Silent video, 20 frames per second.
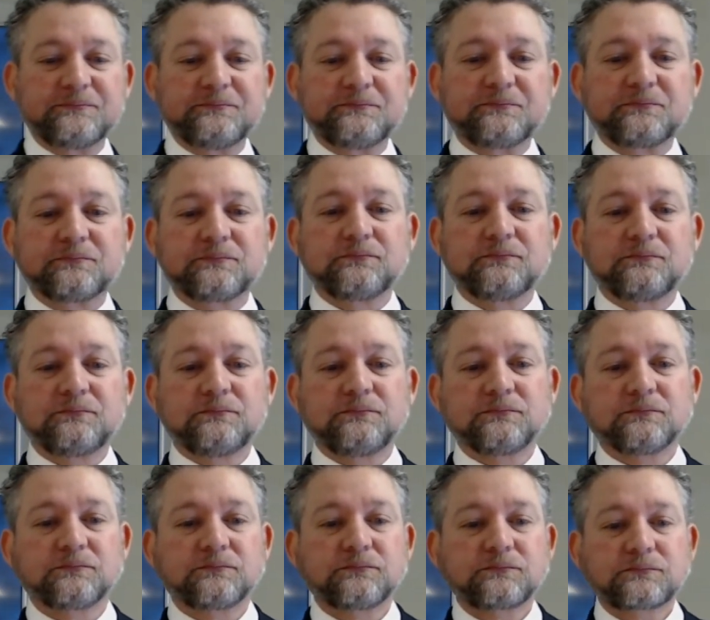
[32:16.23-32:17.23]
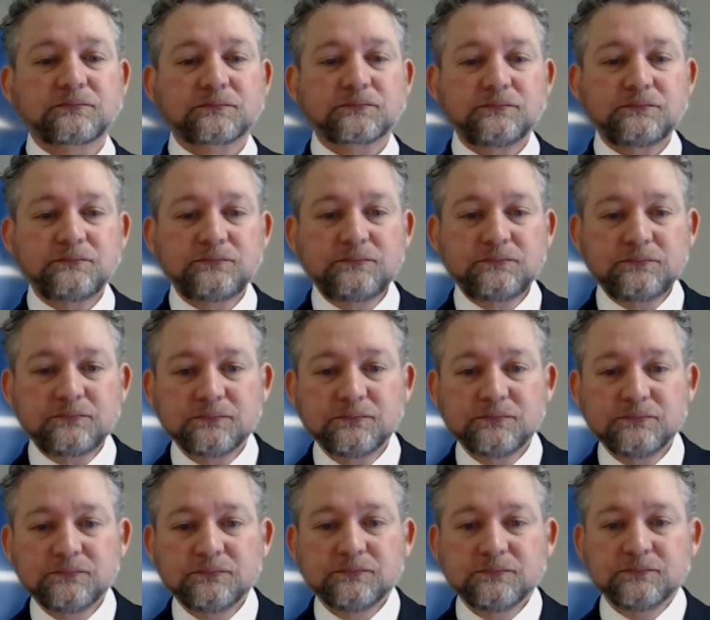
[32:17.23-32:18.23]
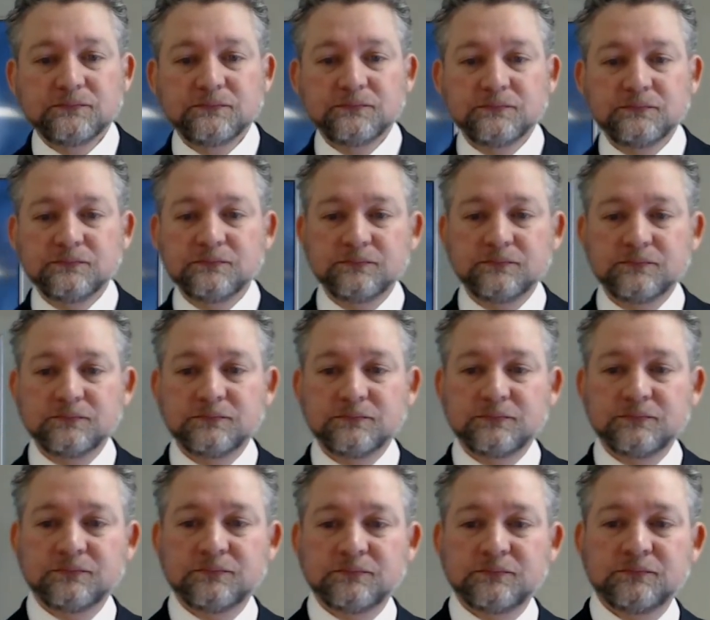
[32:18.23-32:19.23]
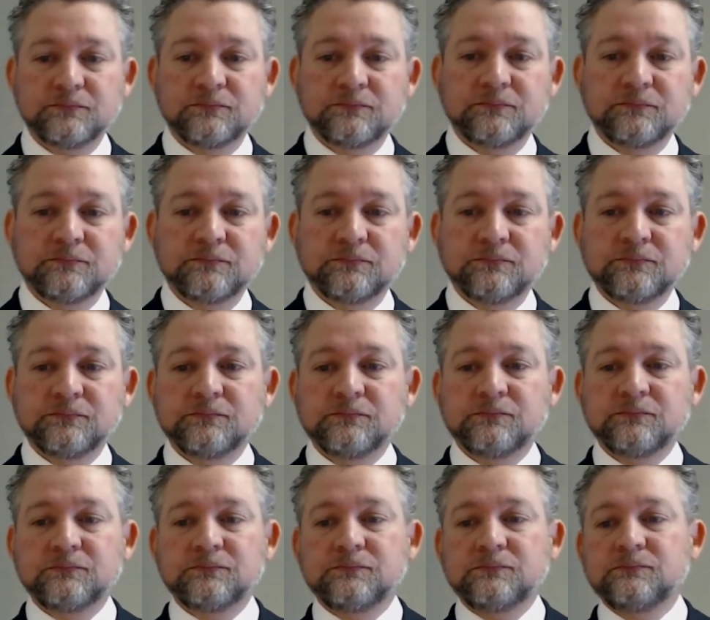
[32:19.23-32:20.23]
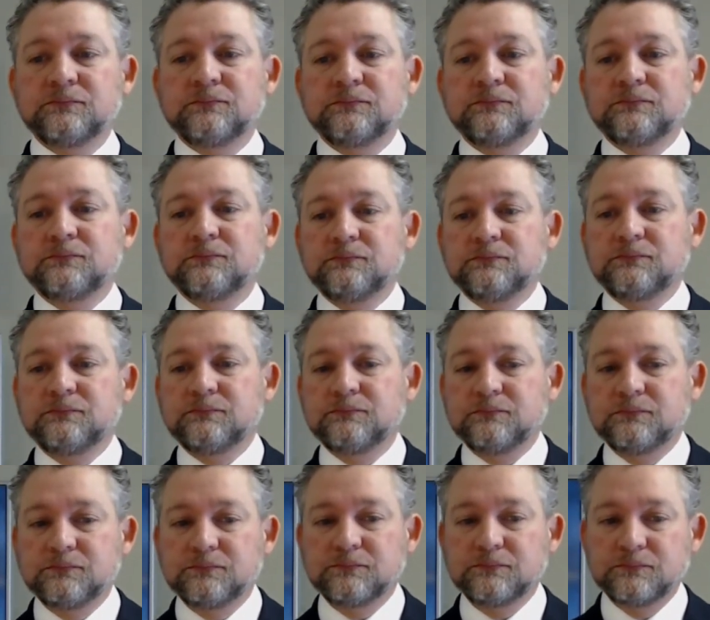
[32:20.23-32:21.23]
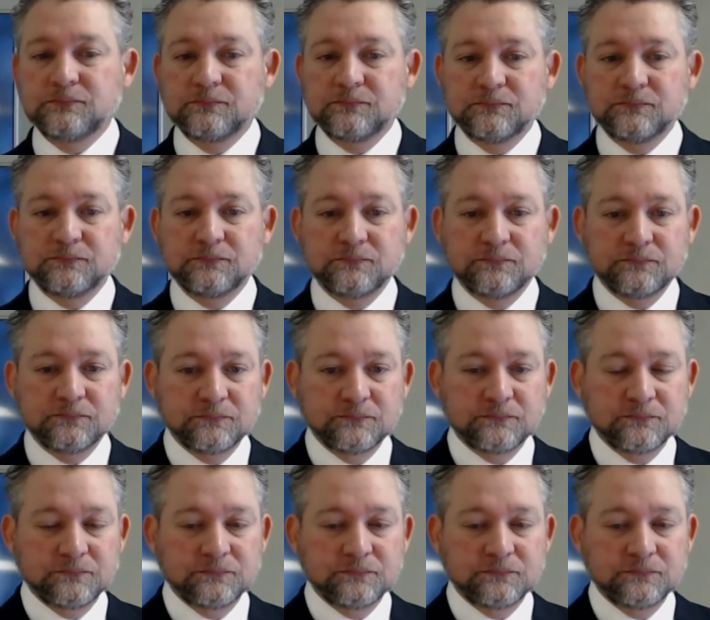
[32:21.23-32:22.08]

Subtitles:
(silence)